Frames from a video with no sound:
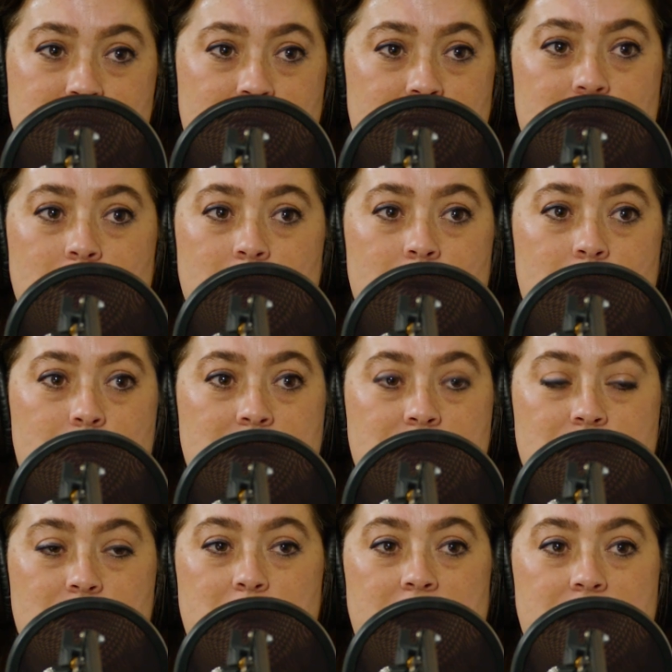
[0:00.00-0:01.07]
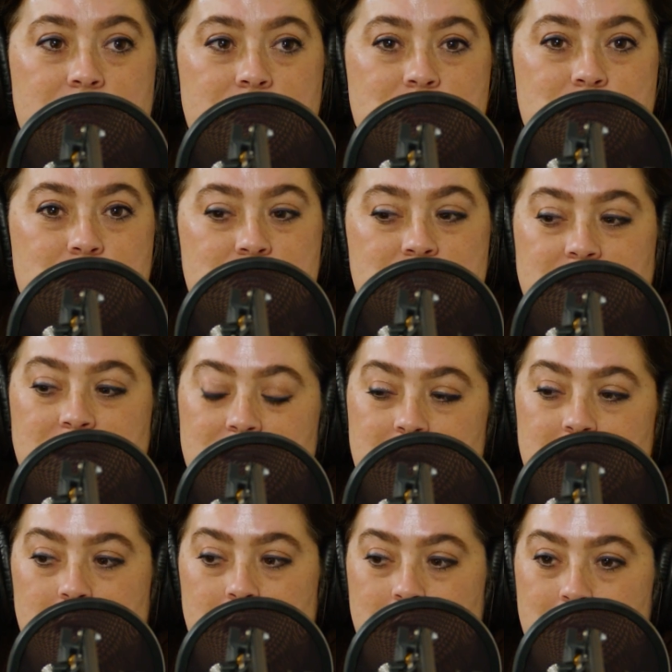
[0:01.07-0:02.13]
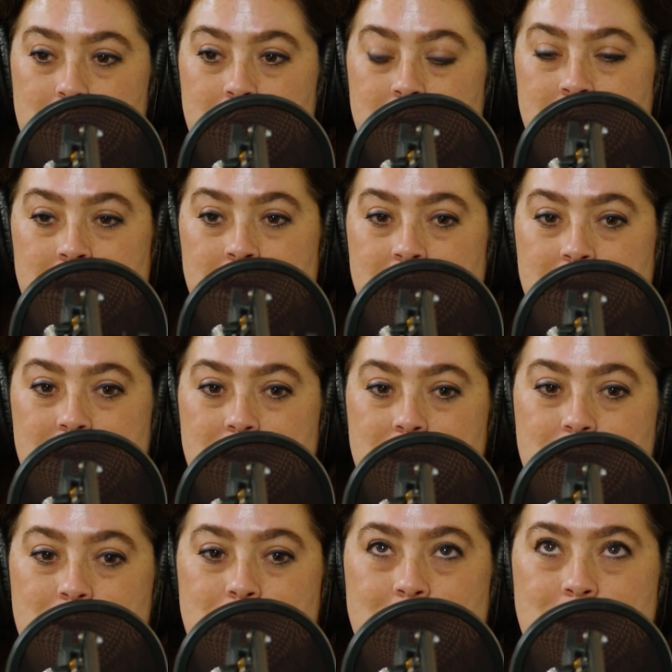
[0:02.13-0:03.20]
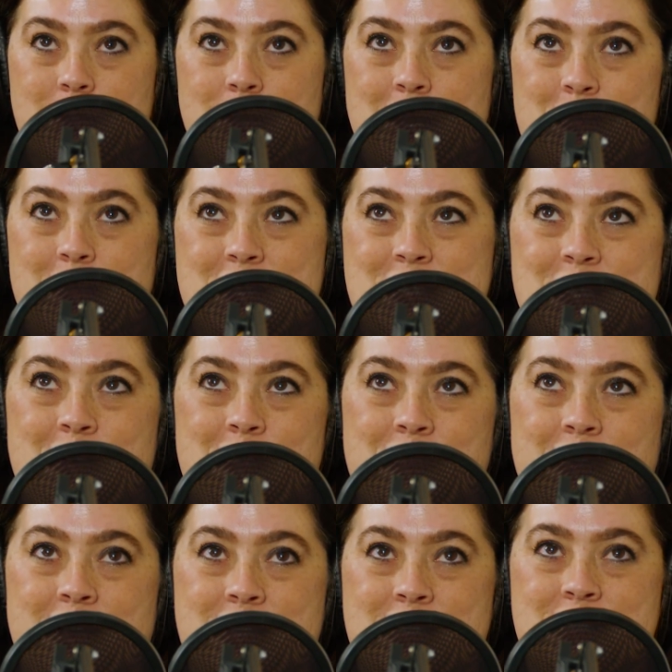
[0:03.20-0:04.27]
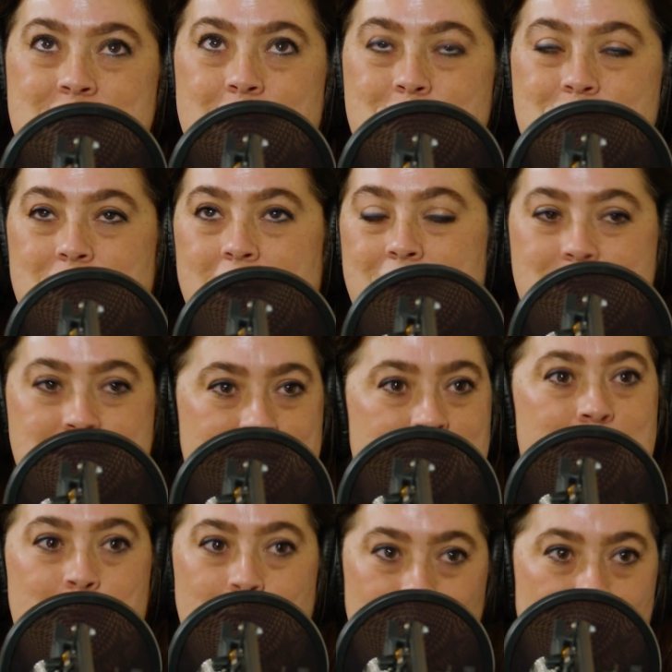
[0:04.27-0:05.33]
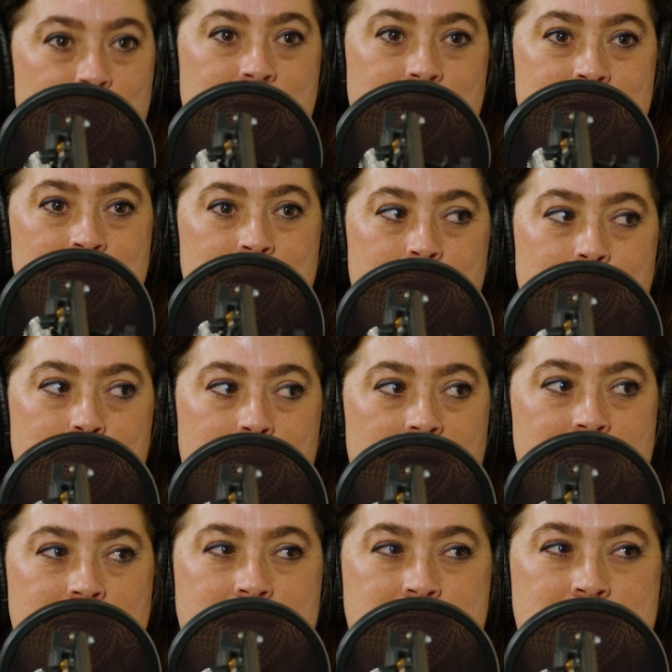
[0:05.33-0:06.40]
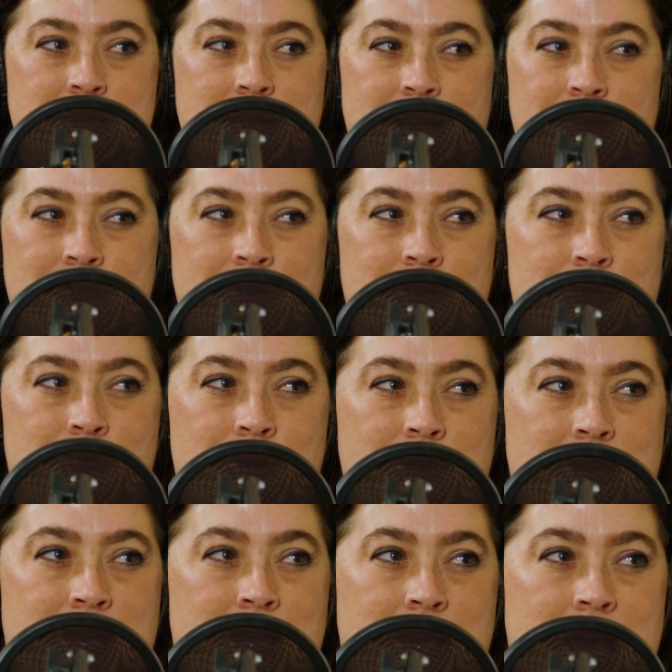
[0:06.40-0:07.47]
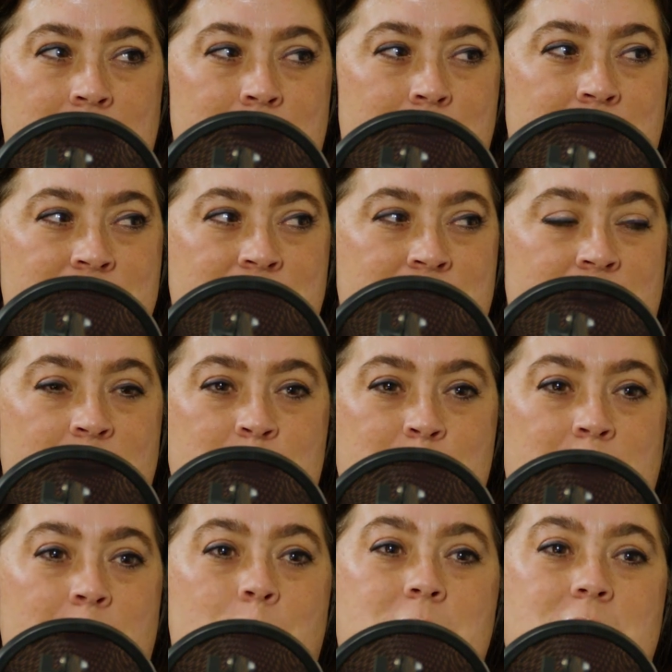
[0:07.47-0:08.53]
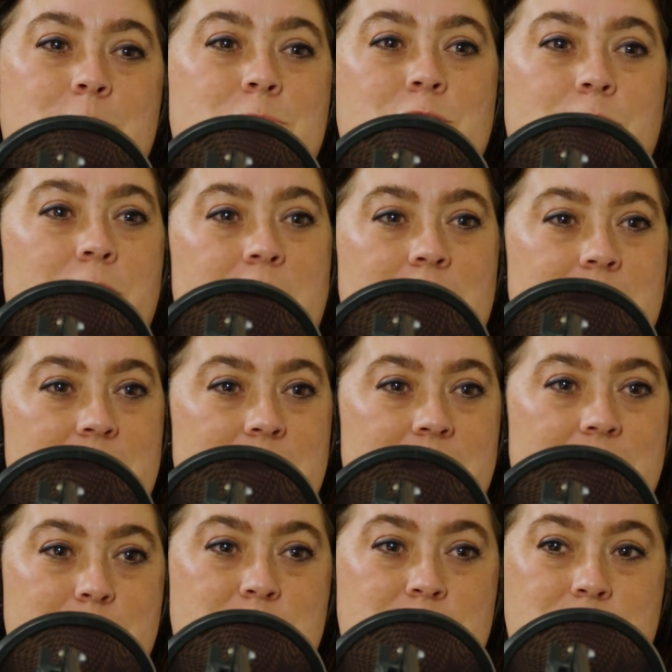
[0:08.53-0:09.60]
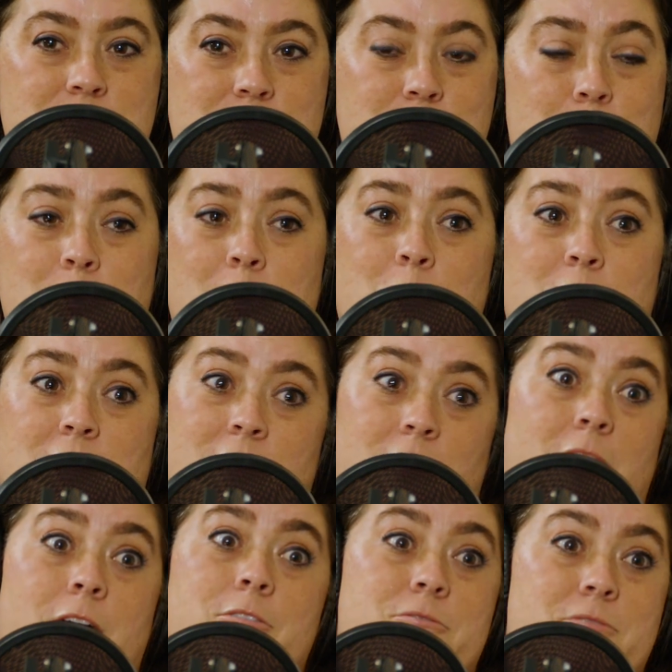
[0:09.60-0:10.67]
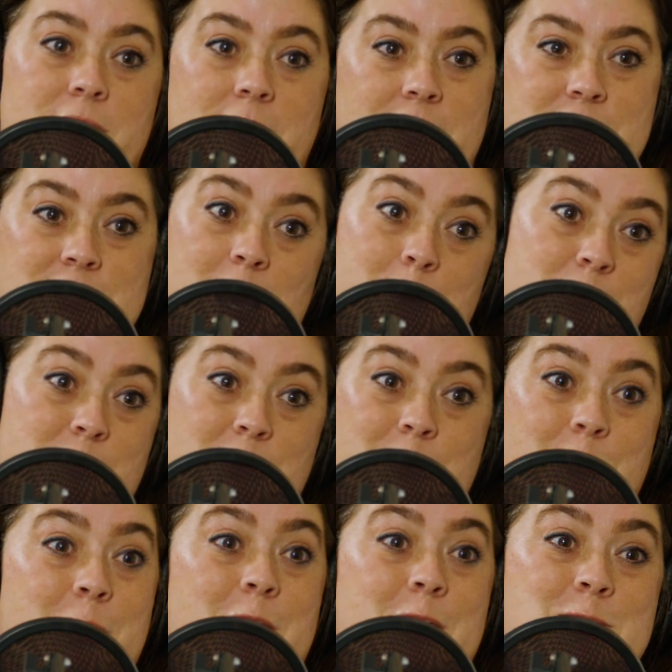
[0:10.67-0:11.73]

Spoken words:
or whatever path they're choosing. I look at myself as obviously I'm a woman, but that's never really how I thought about what I'm doing. I'm just doing what I love, and I just happen to be doing it